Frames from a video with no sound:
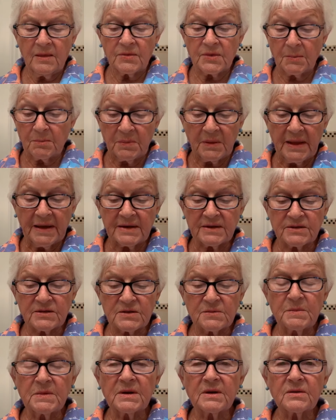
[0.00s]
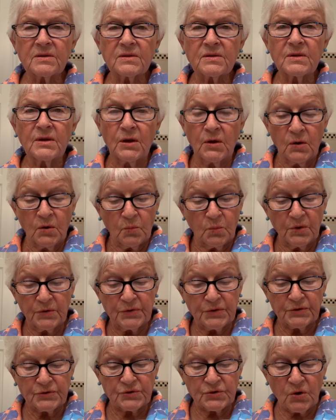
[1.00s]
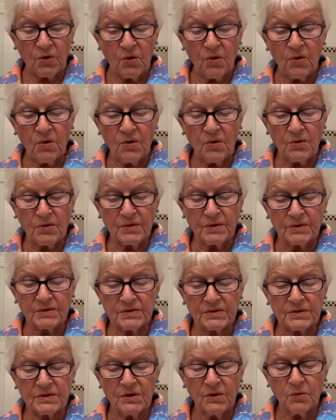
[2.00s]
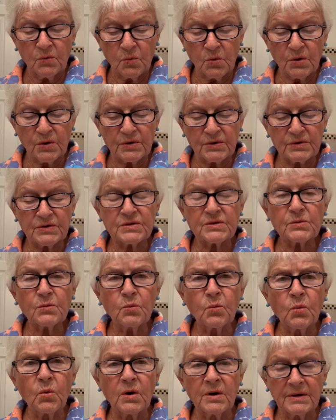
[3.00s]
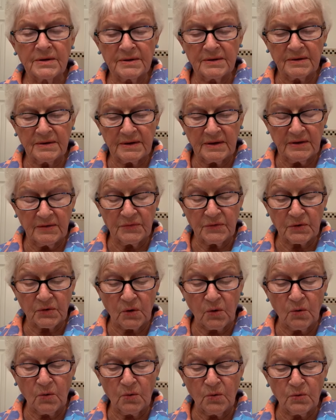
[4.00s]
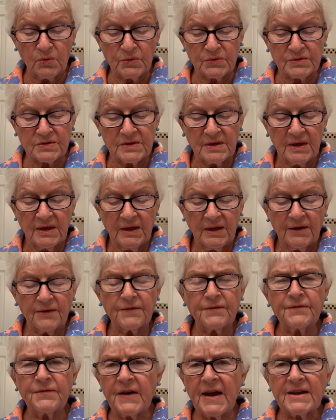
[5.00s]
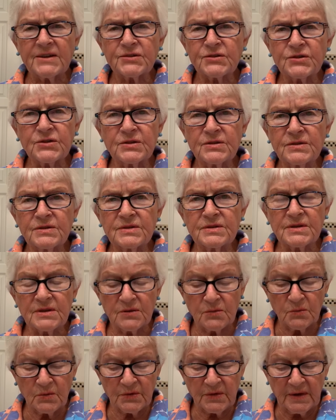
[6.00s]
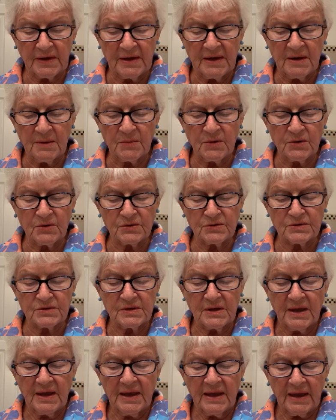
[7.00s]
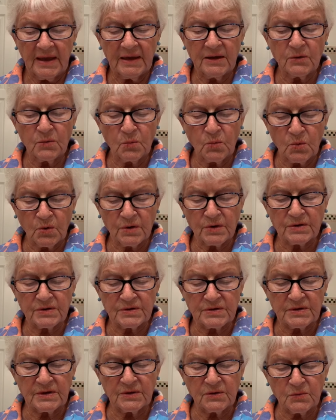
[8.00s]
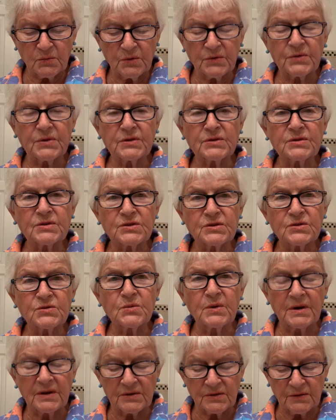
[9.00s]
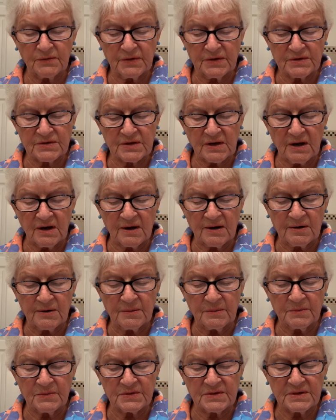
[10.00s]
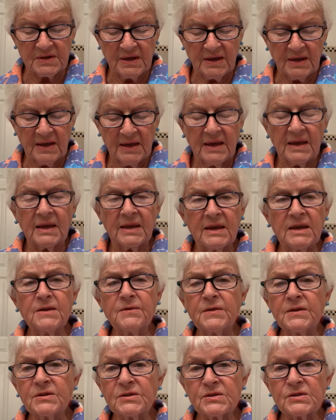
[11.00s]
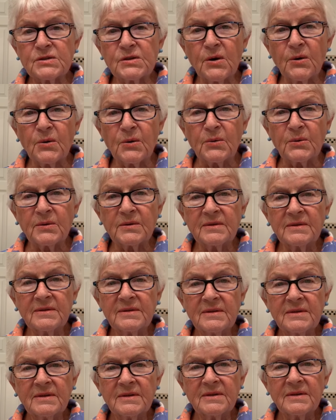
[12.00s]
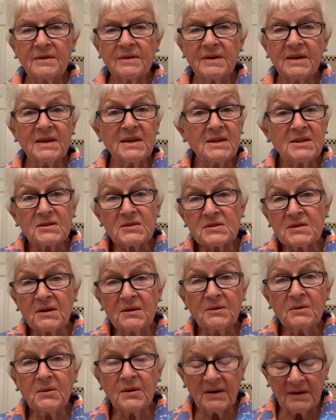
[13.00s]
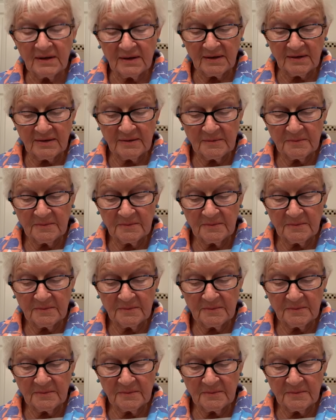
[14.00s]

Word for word: the blacksmith, with the tongs, works one in the coals, fashions it with the hammers, and works it with the strength of his arms. Even so, he is hungry,